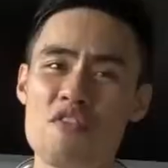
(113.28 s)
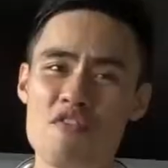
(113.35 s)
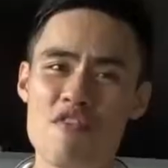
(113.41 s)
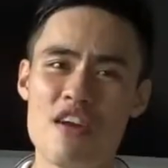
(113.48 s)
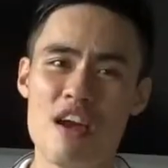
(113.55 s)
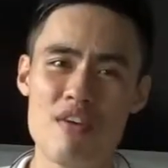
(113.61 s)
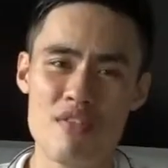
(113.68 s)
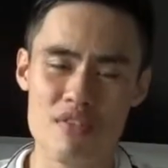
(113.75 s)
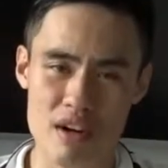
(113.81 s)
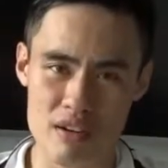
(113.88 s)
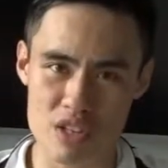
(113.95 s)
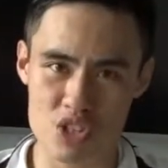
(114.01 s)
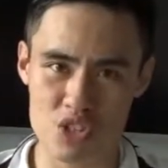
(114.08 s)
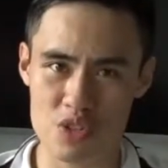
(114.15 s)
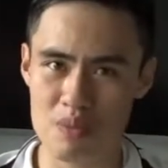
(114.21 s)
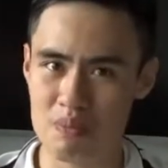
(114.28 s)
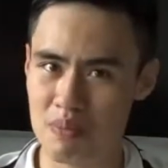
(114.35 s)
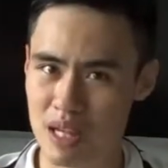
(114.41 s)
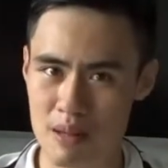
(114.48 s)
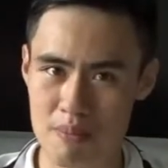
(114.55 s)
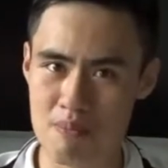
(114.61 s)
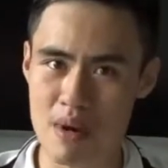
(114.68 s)
very soon,
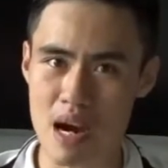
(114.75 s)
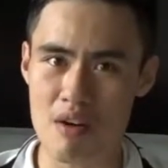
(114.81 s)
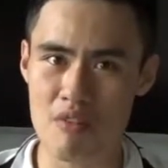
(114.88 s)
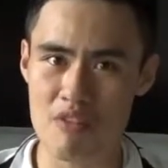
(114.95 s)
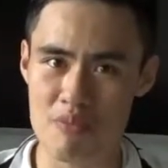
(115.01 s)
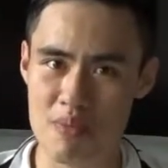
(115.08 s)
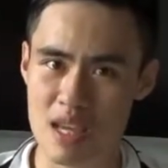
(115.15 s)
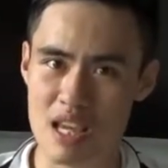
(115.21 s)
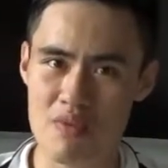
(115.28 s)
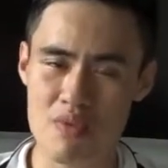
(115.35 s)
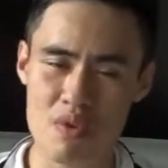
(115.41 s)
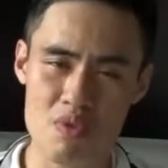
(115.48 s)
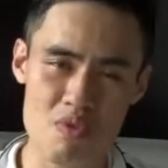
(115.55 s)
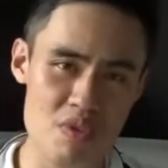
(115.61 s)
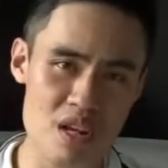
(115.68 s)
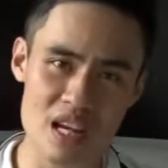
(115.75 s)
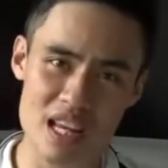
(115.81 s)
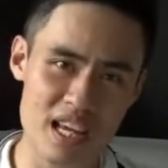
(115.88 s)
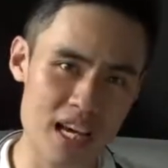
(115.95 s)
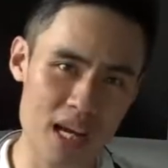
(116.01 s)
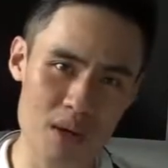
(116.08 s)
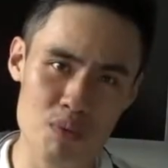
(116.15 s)
but bear with me if you really
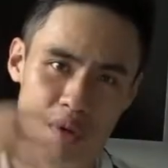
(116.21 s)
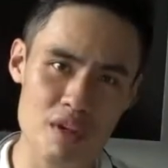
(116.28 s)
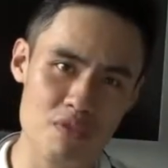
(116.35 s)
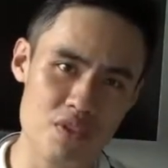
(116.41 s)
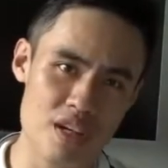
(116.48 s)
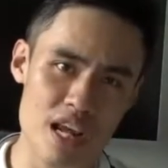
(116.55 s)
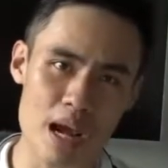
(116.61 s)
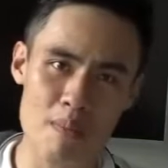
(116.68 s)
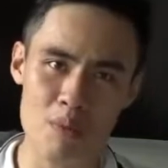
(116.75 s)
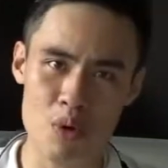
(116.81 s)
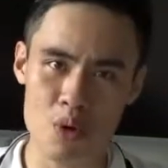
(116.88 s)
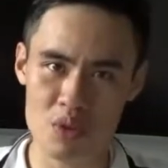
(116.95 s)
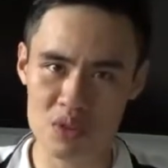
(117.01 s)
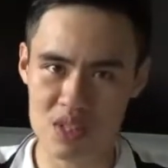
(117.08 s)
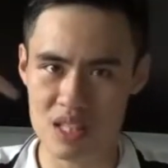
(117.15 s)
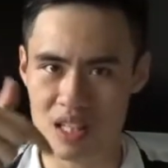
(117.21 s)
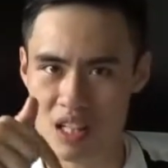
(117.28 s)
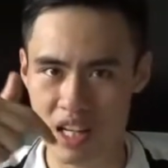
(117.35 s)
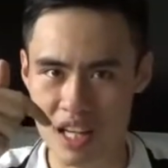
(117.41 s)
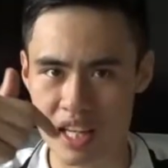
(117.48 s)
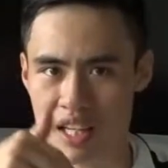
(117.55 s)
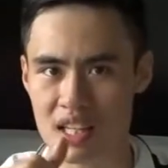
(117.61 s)
can't wait for the uploads. The
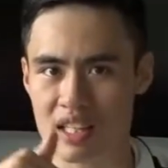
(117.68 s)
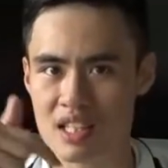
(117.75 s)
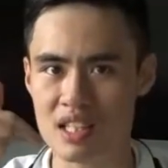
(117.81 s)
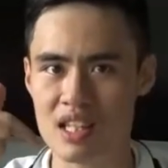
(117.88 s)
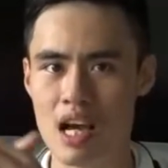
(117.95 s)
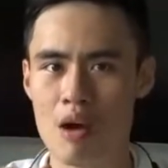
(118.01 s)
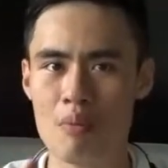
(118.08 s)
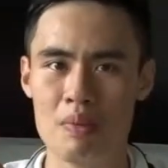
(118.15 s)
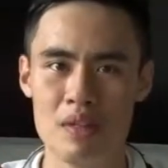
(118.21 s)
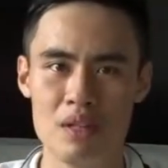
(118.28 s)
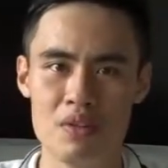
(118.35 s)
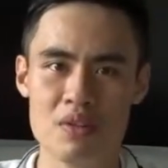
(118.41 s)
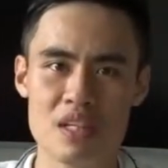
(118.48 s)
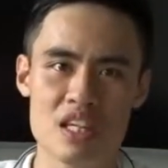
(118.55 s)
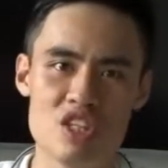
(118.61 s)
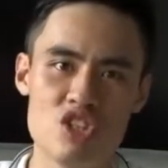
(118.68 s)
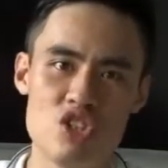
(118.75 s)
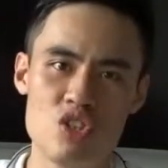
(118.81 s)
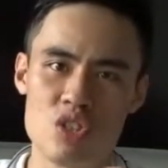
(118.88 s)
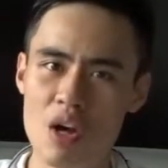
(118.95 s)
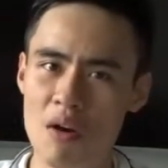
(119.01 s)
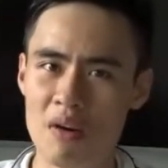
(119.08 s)
link is down below, you can
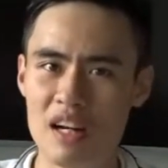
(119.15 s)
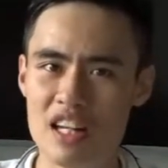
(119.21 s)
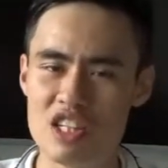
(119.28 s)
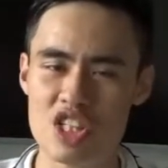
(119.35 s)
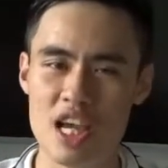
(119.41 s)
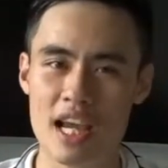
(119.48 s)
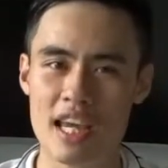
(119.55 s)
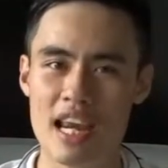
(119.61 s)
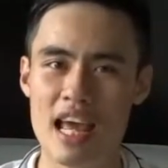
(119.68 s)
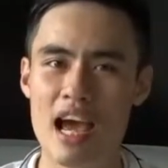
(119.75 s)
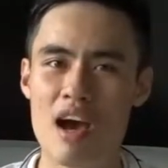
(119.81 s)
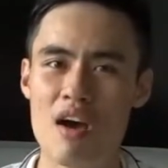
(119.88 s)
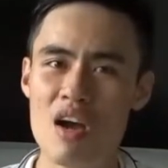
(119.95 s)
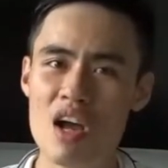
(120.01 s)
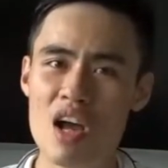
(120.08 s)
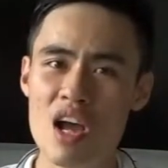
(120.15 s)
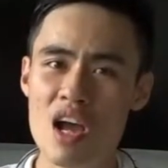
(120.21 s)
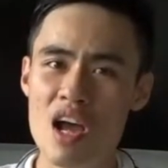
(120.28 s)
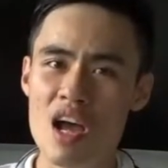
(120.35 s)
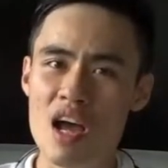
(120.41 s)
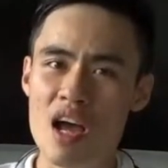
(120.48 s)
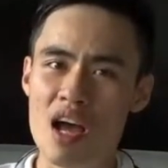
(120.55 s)
totally check it out.
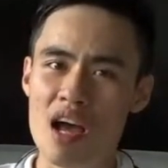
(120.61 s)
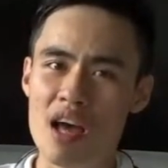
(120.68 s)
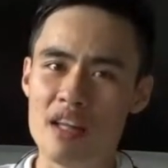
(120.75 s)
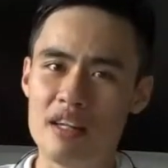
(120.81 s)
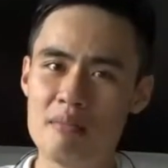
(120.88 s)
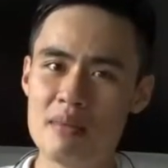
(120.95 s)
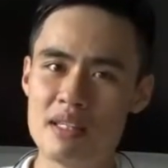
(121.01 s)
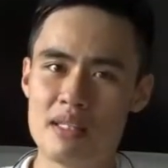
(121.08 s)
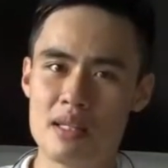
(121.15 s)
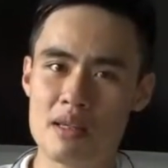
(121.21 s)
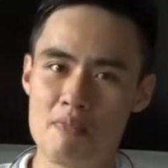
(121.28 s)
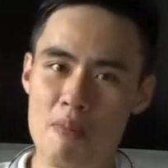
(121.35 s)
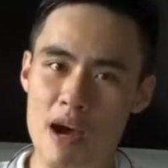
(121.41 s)
The missing